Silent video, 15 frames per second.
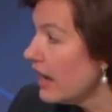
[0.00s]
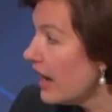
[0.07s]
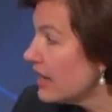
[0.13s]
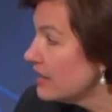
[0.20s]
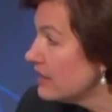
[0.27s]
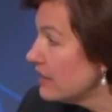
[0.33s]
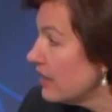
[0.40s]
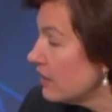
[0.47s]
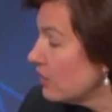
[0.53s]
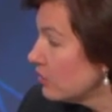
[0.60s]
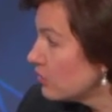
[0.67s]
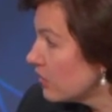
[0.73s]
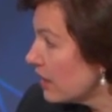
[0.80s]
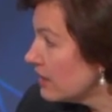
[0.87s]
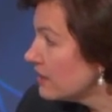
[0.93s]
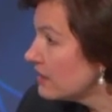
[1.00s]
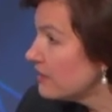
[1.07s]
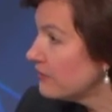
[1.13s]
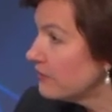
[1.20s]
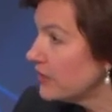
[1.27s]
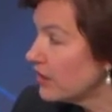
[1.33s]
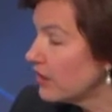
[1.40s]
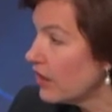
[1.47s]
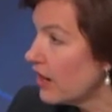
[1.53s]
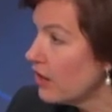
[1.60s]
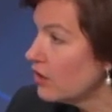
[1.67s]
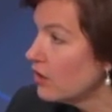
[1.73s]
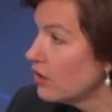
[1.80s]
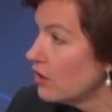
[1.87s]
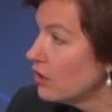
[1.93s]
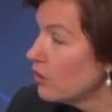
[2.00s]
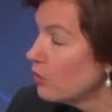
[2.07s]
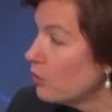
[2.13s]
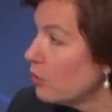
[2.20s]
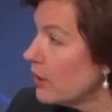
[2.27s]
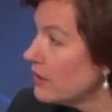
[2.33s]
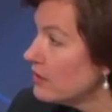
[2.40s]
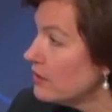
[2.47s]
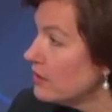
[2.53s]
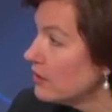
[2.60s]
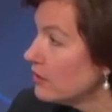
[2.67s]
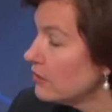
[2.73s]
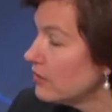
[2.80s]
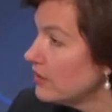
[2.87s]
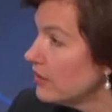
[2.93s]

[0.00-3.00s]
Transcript: as NATO tries to figure out what to do?